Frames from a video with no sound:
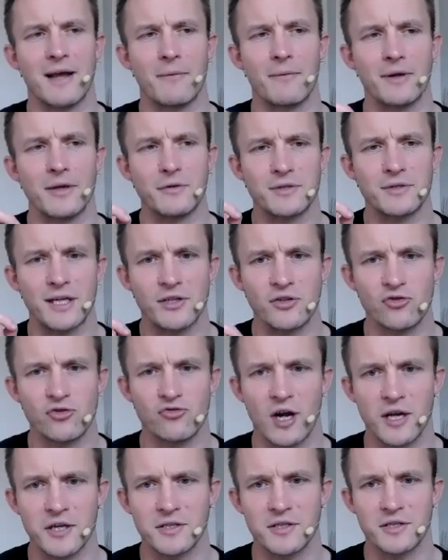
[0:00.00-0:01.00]
there where you said
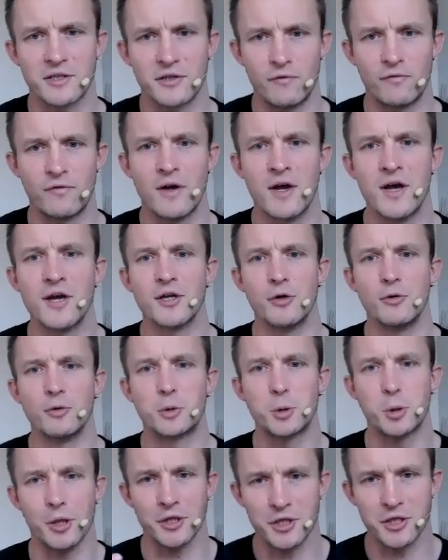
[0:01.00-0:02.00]
trust. You
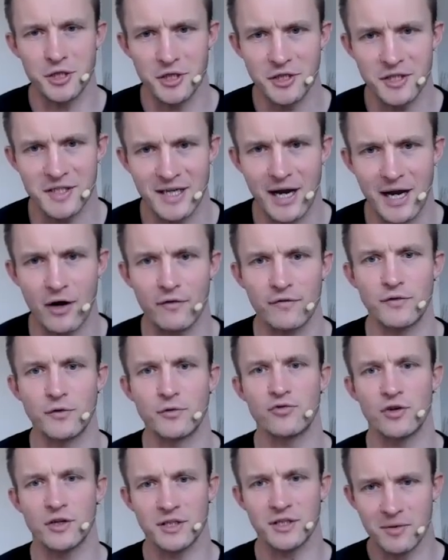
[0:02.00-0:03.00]
trust yourself, you
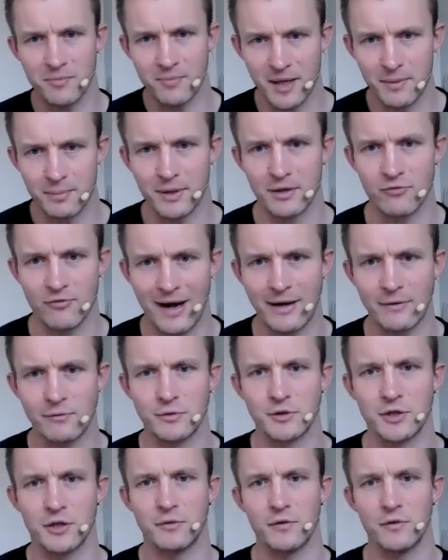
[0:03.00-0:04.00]
trust the people
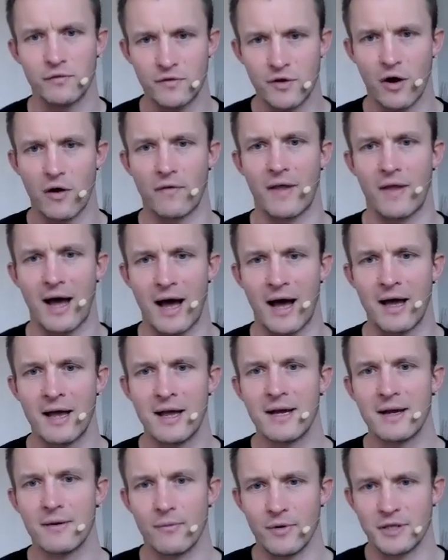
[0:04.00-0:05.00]
around you. You've got that,
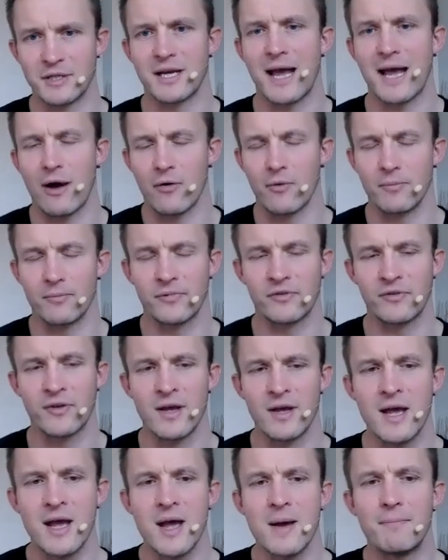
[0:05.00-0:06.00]
which helps.
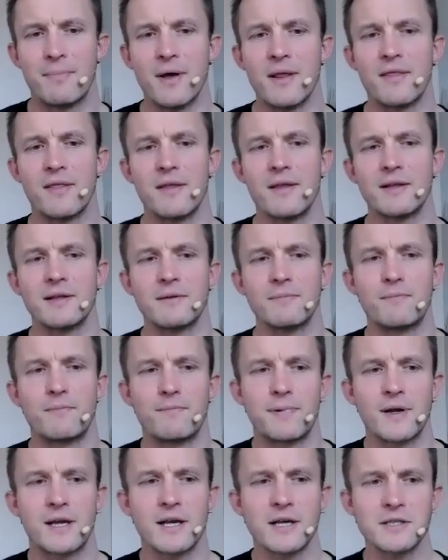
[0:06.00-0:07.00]
But
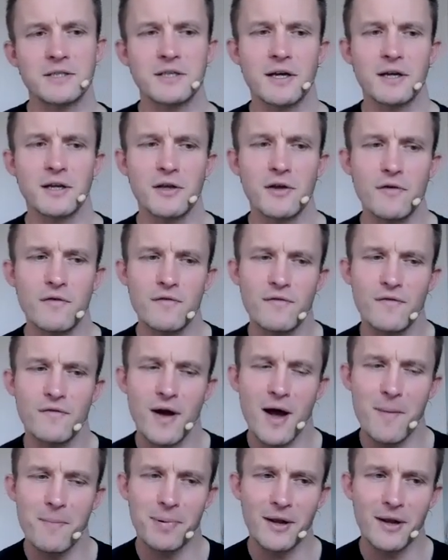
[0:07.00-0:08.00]
because like you've
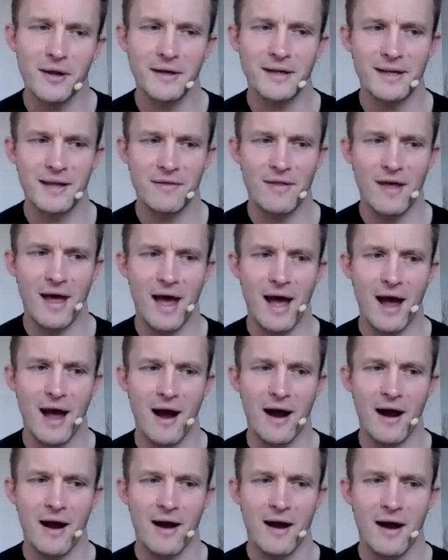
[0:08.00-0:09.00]
applied it
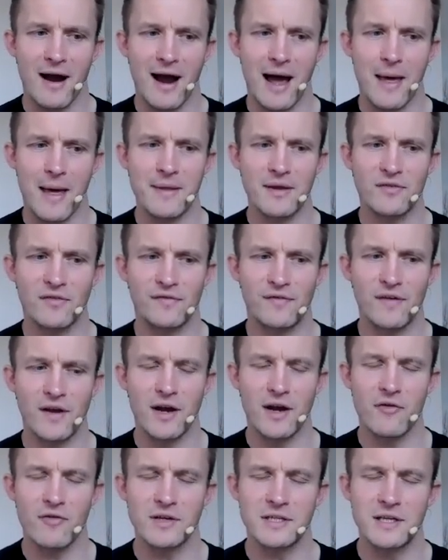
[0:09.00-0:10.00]
there and this
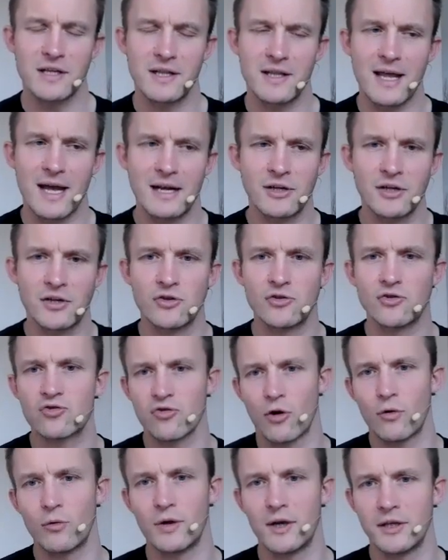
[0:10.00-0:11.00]
fear isn't then
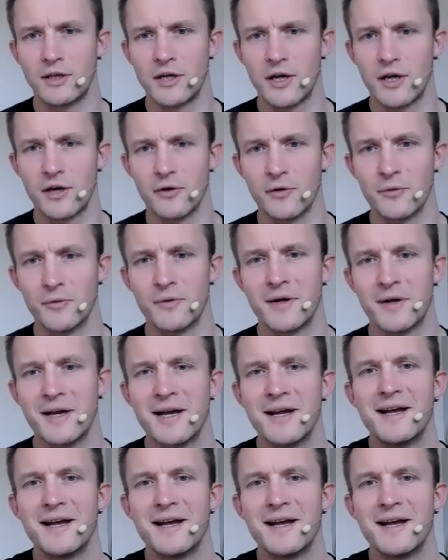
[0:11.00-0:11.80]
controlling you,